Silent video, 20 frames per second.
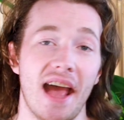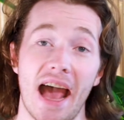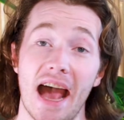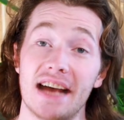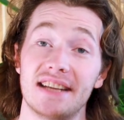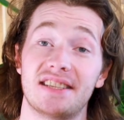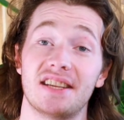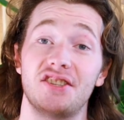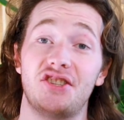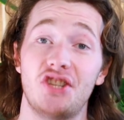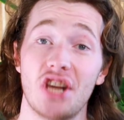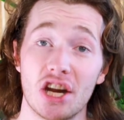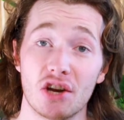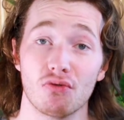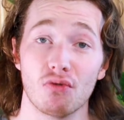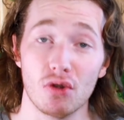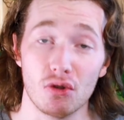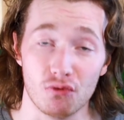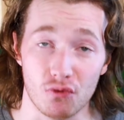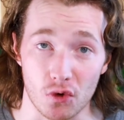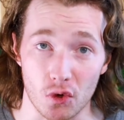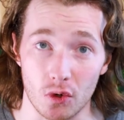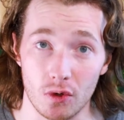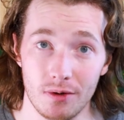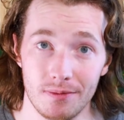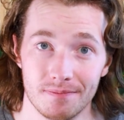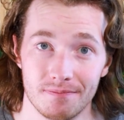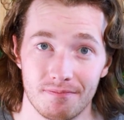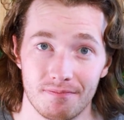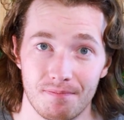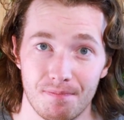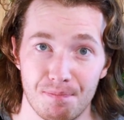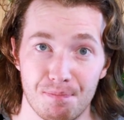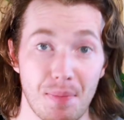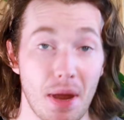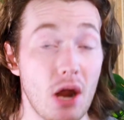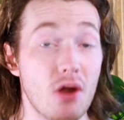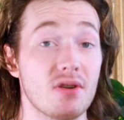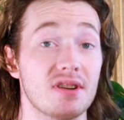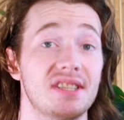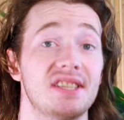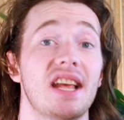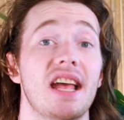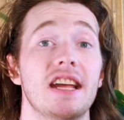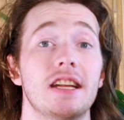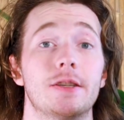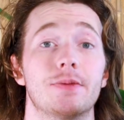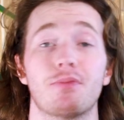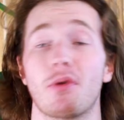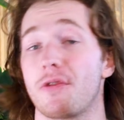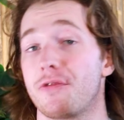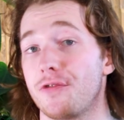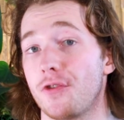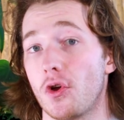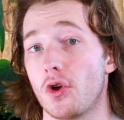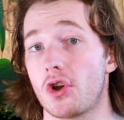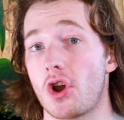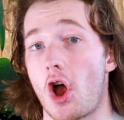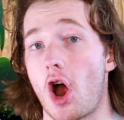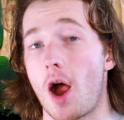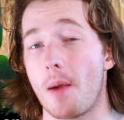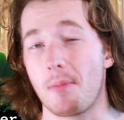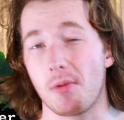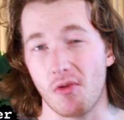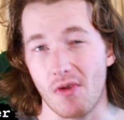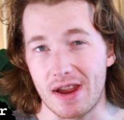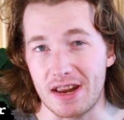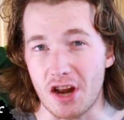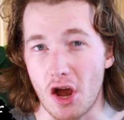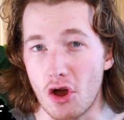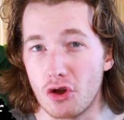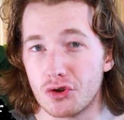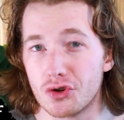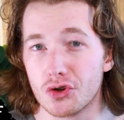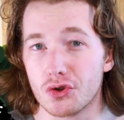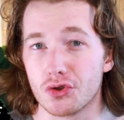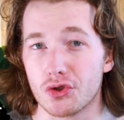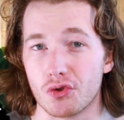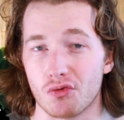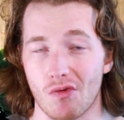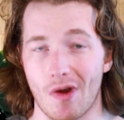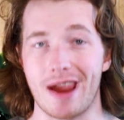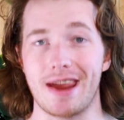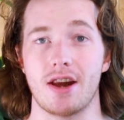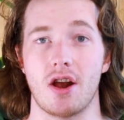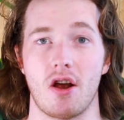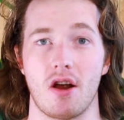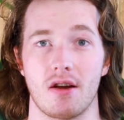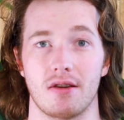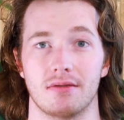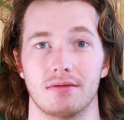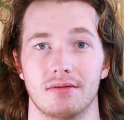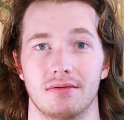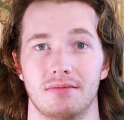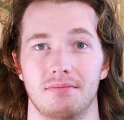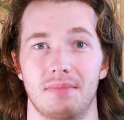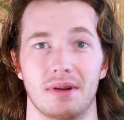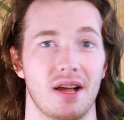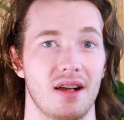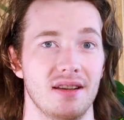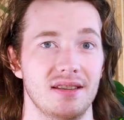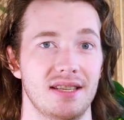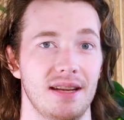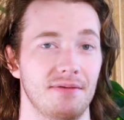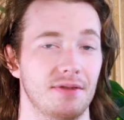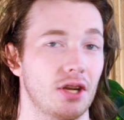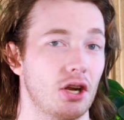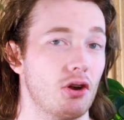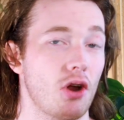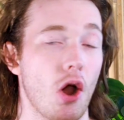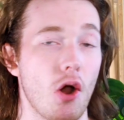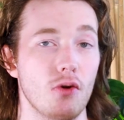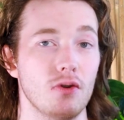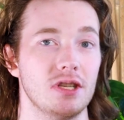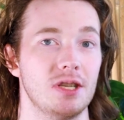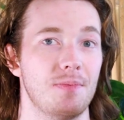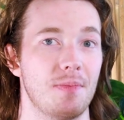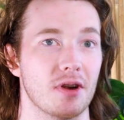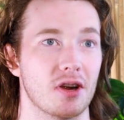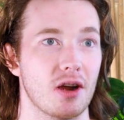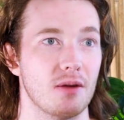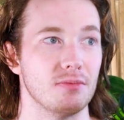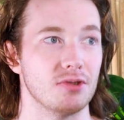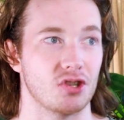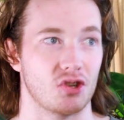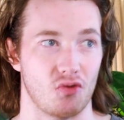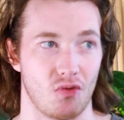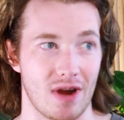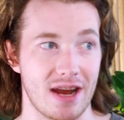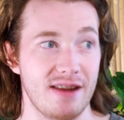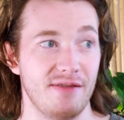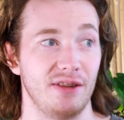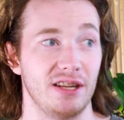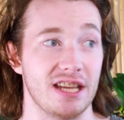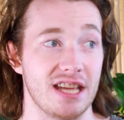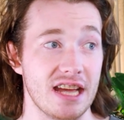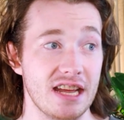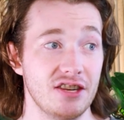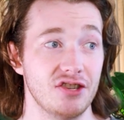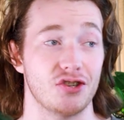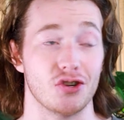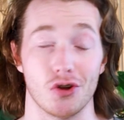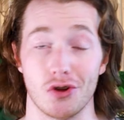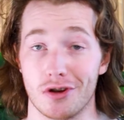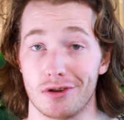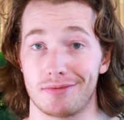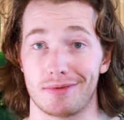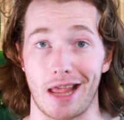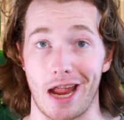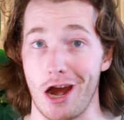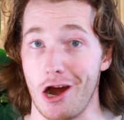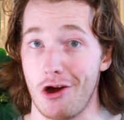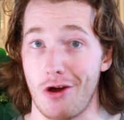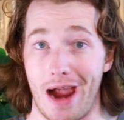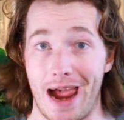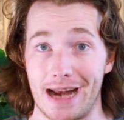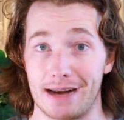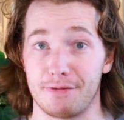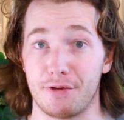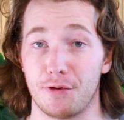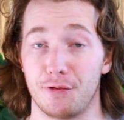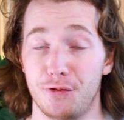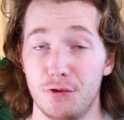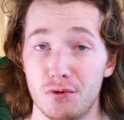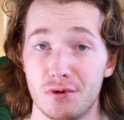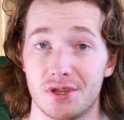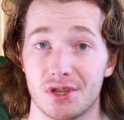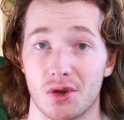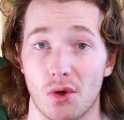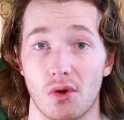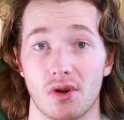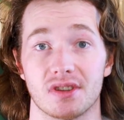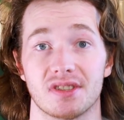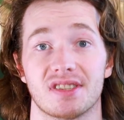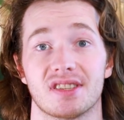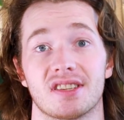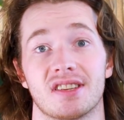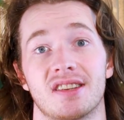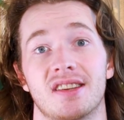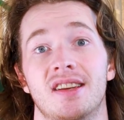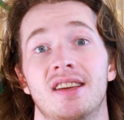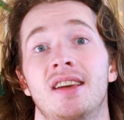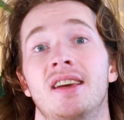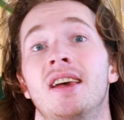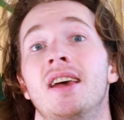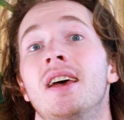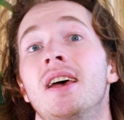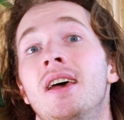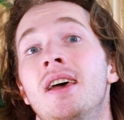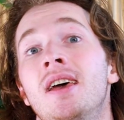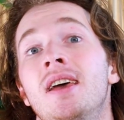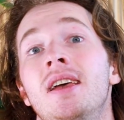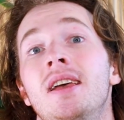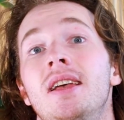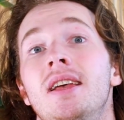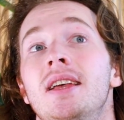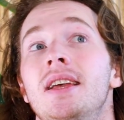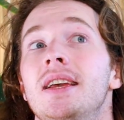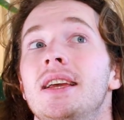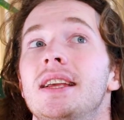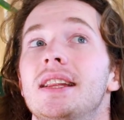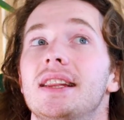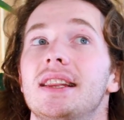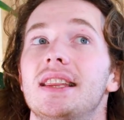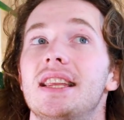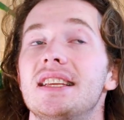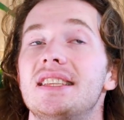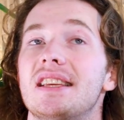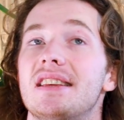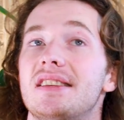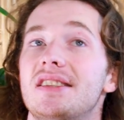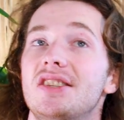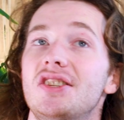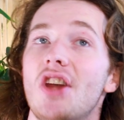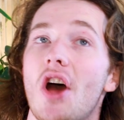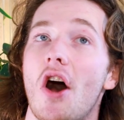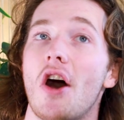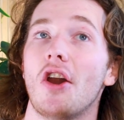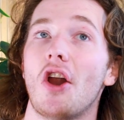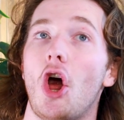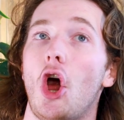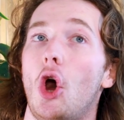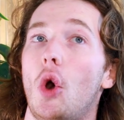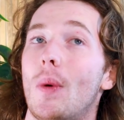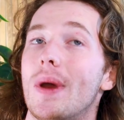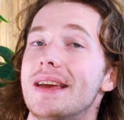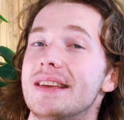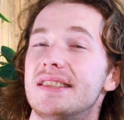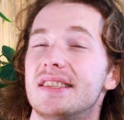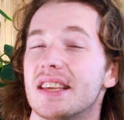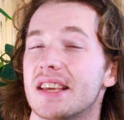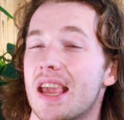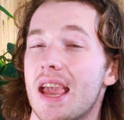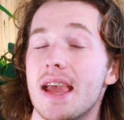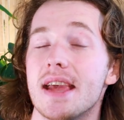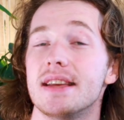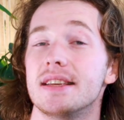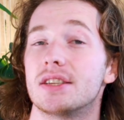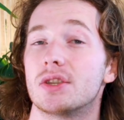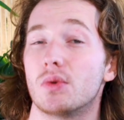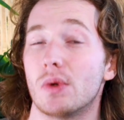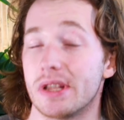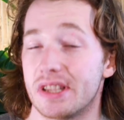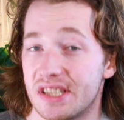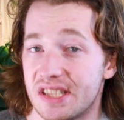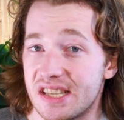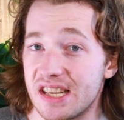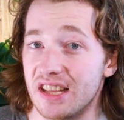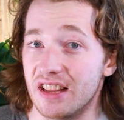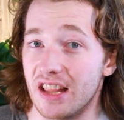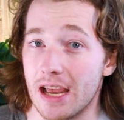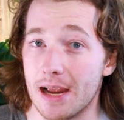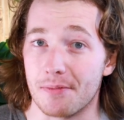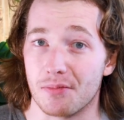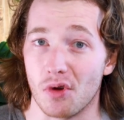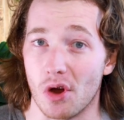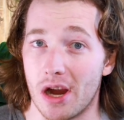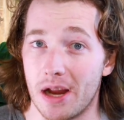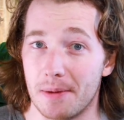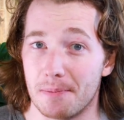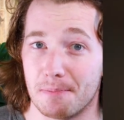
As a general rule, parasites prefer to operate under the radar, because if their host becomes gravely injured, they're out of a food source. This is not always the case with sea lamprey.